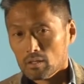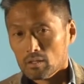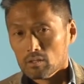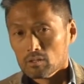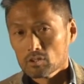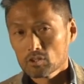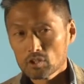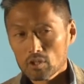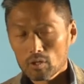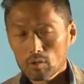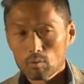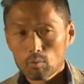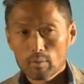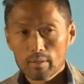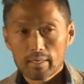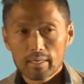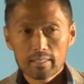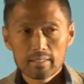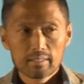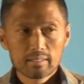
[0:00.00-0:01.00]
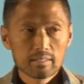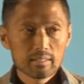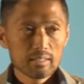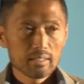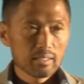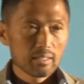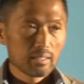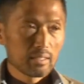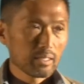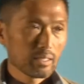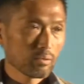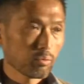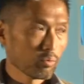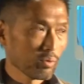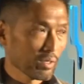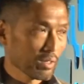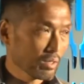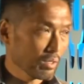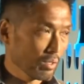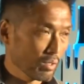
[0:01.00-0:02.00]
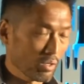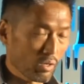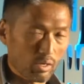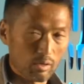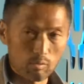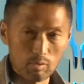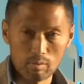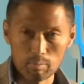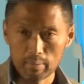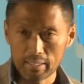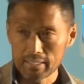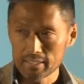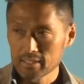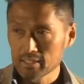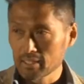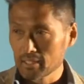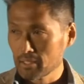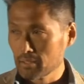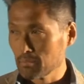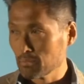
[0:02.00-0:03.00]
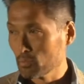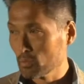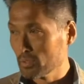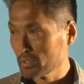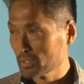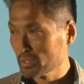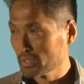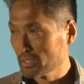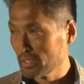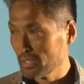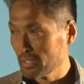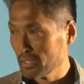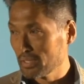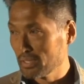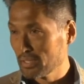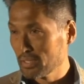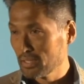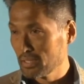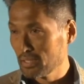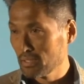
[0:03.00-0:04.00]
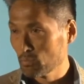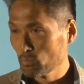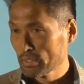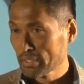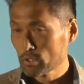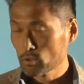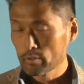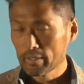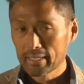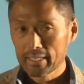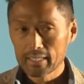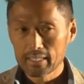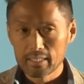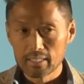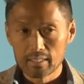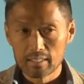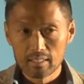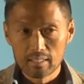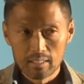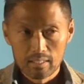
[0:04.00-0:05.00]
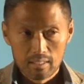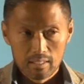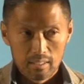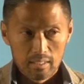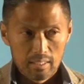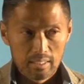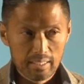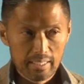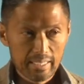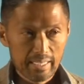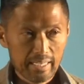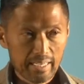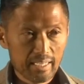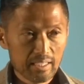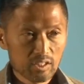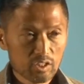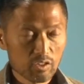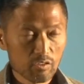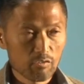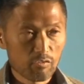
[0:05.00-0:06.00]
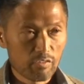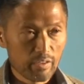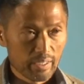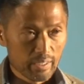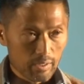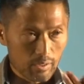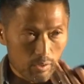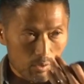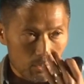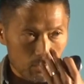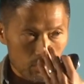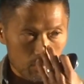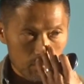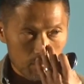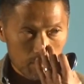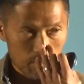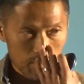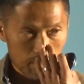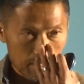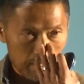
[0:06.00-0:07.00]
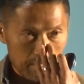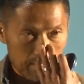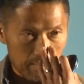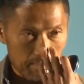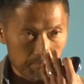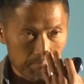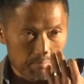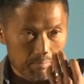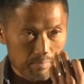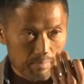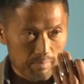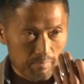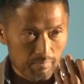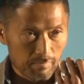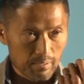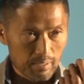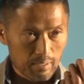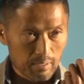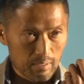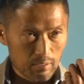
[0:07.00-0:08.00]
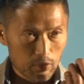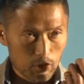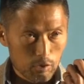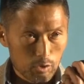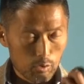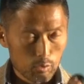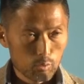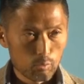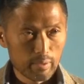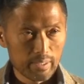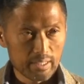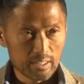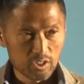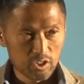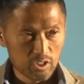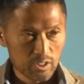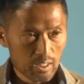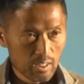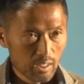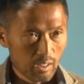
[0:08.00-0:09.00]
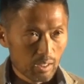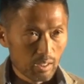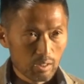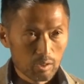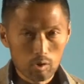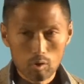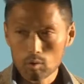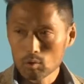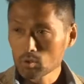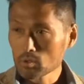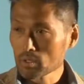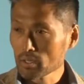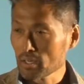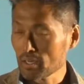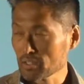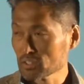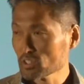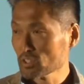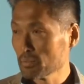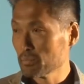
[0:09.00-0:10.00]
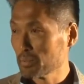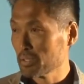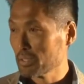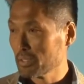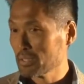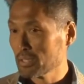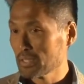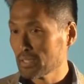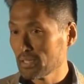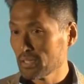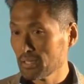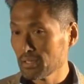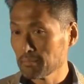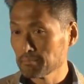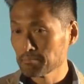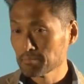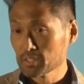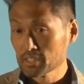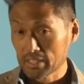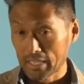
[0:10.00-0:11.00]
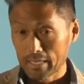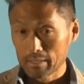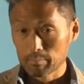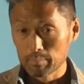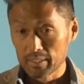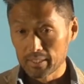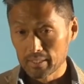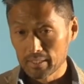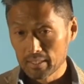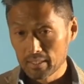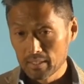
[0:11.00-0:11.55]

So what I did along with my team was that we created an engaging vehicle to reach a local customer segment.